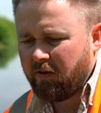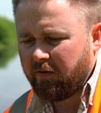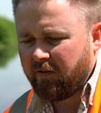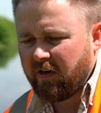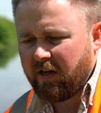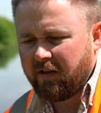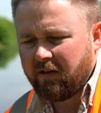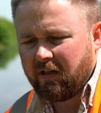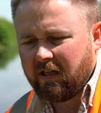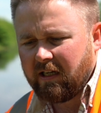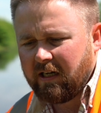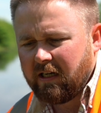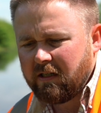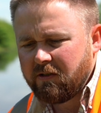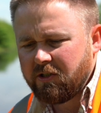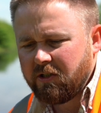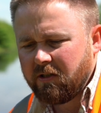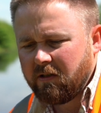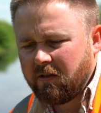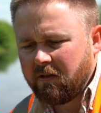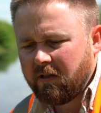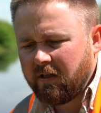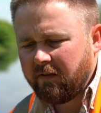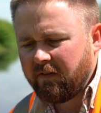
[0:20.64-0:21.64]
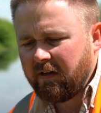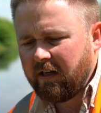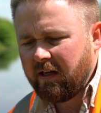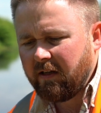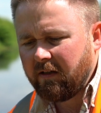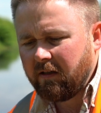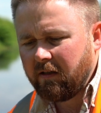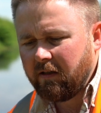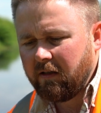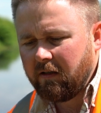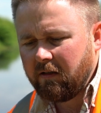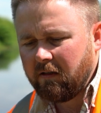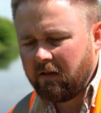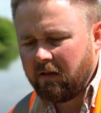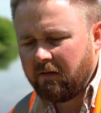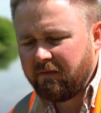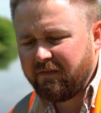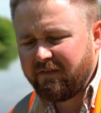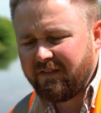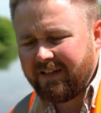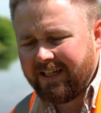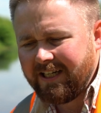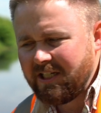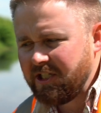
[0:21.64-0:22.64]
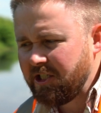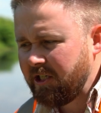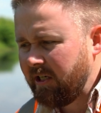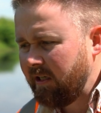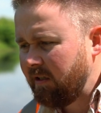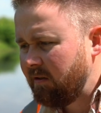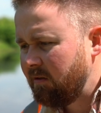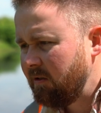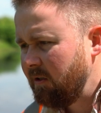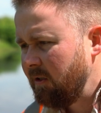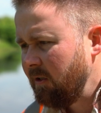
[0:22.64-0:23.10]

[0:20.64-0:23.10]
rather large, they're rather fleshy.